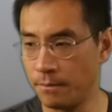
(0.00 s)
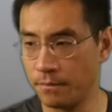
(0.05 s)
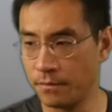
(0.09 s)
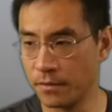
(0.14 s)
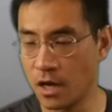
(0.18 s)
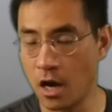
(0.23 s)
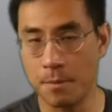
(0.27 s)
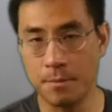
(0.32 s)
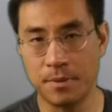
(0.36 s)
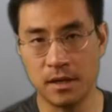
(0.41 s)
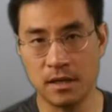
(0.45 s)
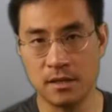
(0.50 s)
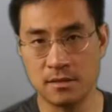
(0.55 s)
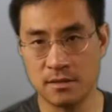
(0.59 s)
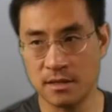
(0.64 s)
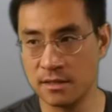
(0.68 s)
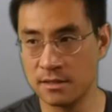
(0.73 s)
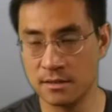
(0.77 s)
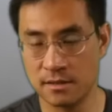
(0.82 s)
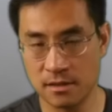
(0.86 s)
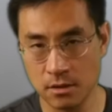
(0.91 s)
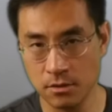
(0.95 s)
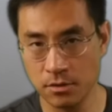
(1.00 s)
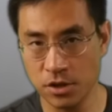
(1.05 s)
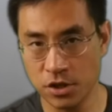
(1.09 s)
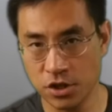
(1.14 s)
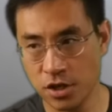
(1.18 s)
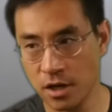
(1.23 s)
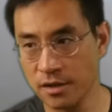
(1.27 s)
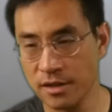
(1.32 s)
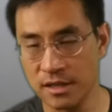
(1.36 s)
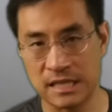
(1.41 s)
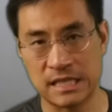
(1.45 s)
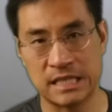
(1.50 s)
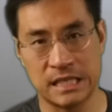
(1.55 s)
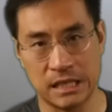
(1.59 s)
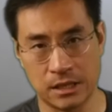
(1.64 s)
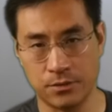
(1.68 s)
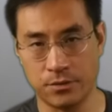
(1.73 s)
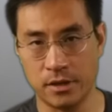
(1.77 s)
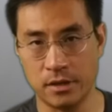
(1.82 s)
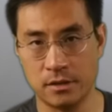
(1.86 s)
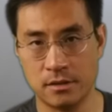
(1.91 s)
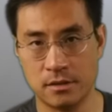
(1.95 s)
companies, they steal each other's
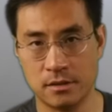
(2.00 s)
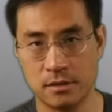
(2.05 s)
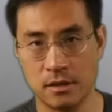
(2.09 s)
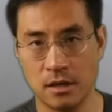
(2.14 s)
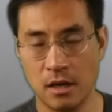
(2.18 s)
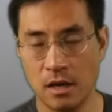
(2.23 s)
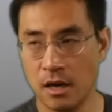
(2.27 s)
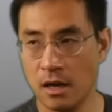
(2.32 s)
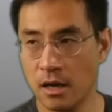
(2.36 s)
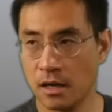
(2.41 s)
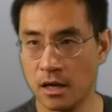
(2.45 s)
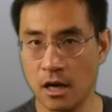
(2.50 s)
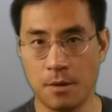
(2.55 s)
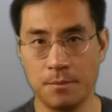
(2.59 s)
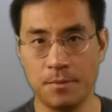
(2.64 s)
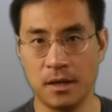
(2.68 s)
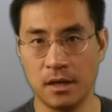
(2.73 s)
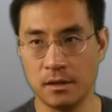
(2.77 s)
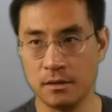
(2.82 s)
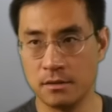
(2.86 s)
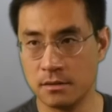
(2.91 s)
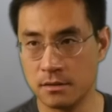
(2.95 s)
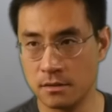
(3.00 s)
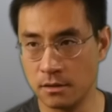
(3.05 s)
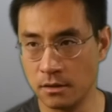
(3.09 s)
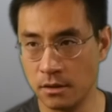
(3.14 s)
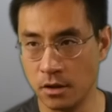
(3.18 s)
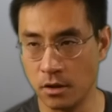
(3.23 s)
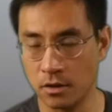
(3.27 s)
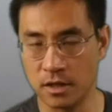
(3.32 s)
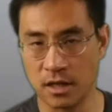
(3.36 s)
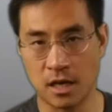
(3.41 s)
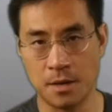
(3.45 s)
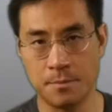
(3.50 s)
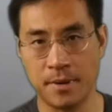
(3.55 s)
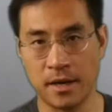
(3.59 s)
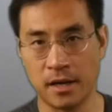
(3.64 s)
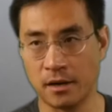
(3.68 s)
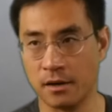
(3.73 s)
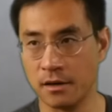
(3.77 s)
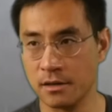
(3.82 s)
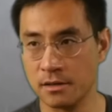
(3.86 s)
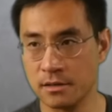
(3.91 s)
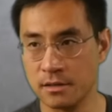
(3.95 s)
secrets. Companies, the
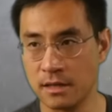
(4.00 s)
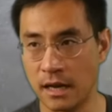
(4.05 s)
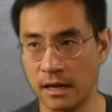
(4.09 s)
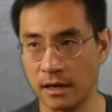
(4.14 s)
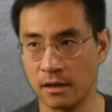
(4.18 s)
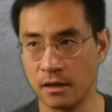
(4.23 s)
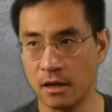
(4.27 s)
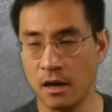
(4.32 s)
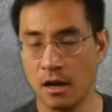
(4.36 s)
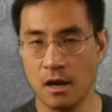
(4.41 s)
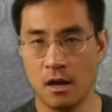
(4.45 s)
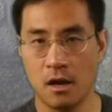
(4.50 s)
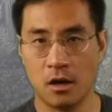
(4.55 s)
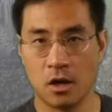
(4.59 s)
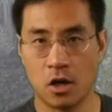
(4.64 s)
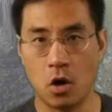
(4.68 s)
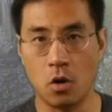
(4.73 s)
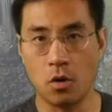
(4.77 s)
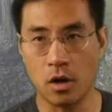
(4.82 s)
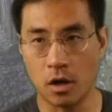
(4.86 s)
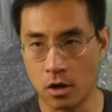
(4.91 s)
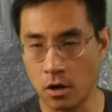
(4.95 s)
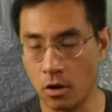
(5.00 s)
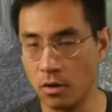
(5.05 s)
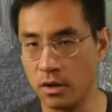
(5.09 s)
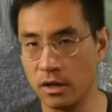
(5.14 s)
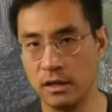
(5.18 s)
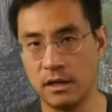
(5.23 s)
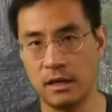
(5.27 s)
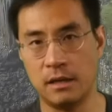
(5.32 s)
competitors like Coca-Cola